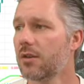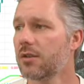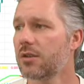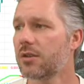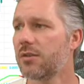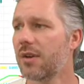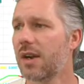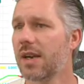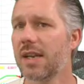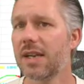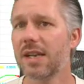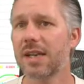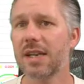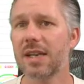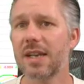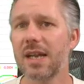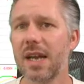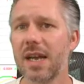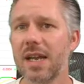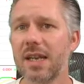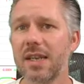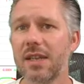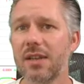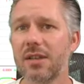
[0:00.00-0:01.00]
Australian
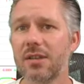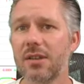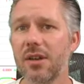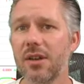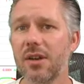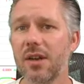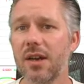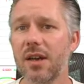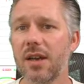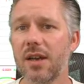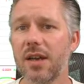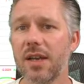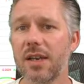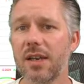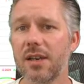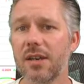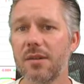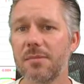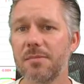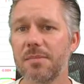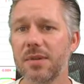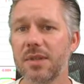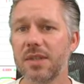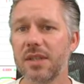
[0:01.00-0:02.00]
Canadian dollar in a
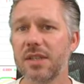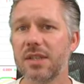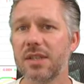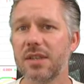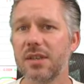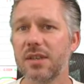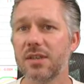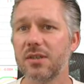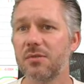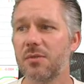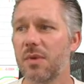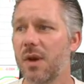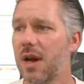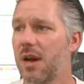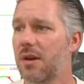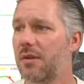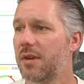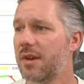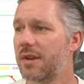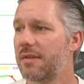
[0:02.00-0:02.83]
good position as well,